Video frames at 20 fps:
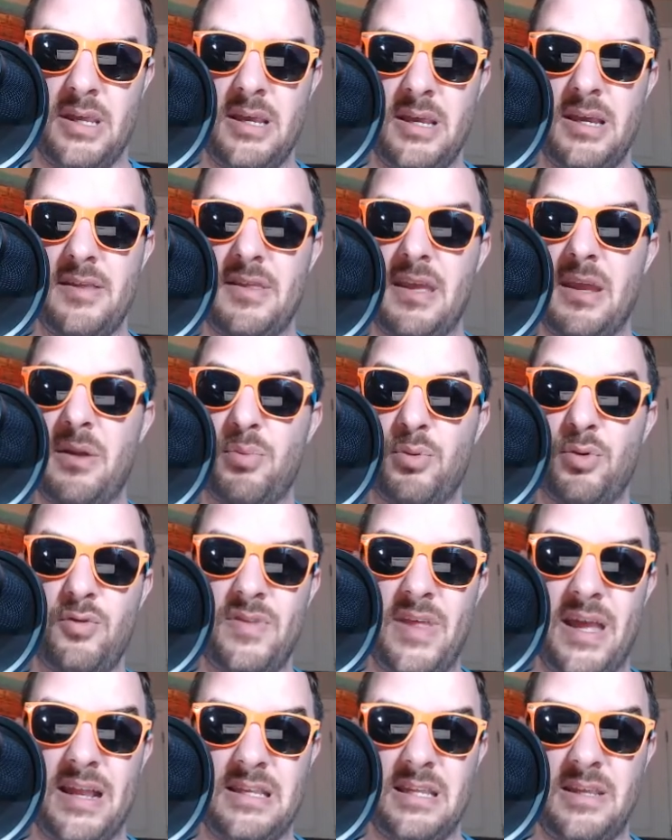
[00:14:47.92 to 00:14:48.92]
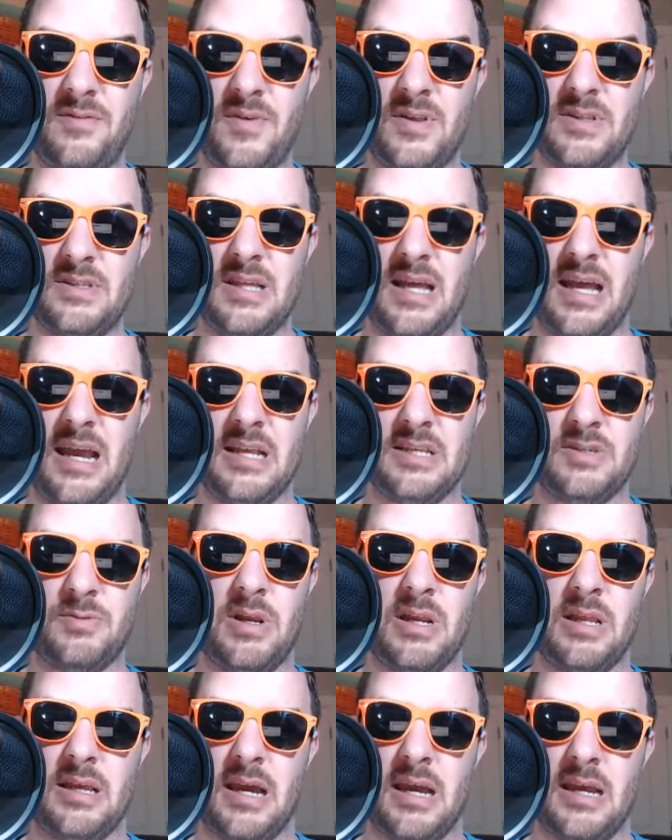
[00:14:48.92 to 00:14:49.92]
They improve that defense. The highest
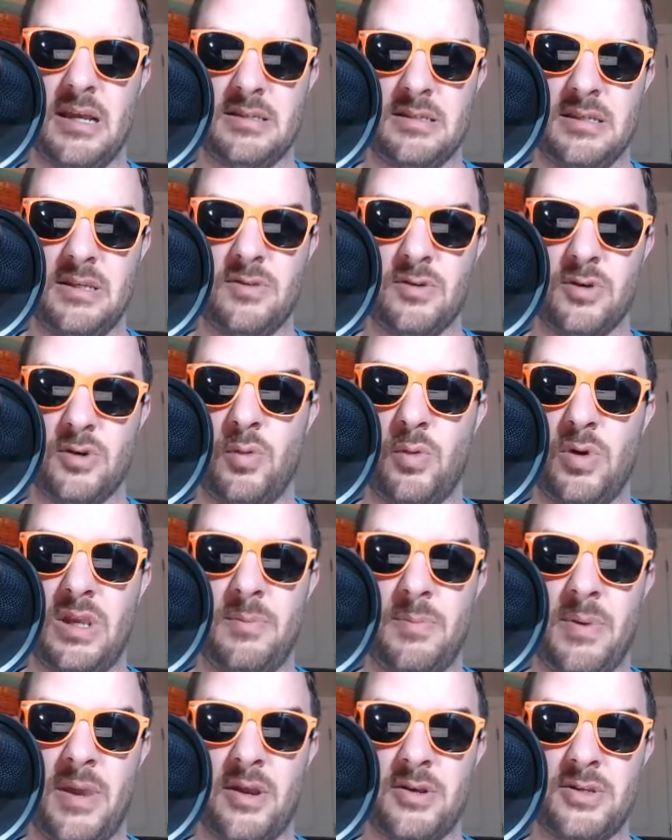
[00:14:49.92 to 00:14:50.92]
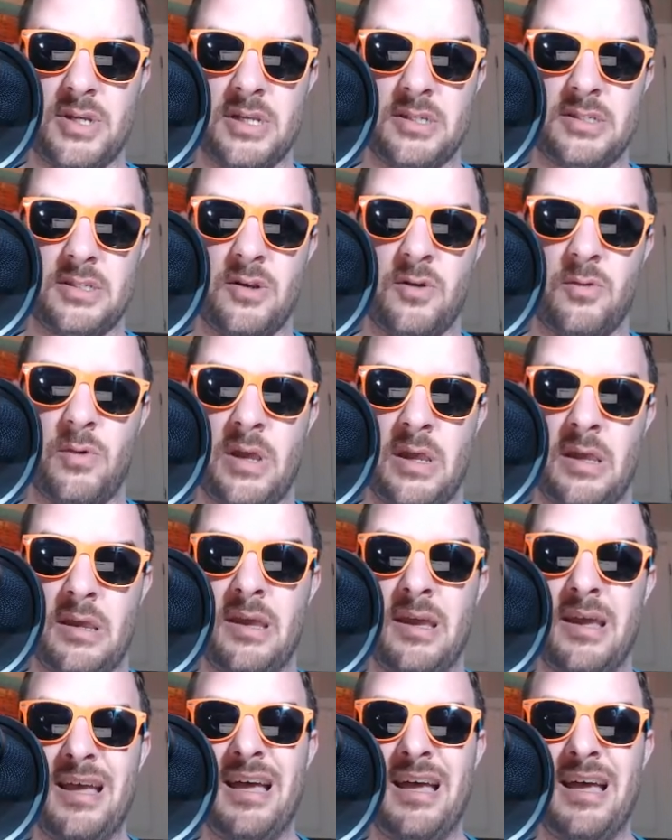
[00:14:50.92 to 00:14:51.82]
rated guy is either Kwity Paye or Jason Away.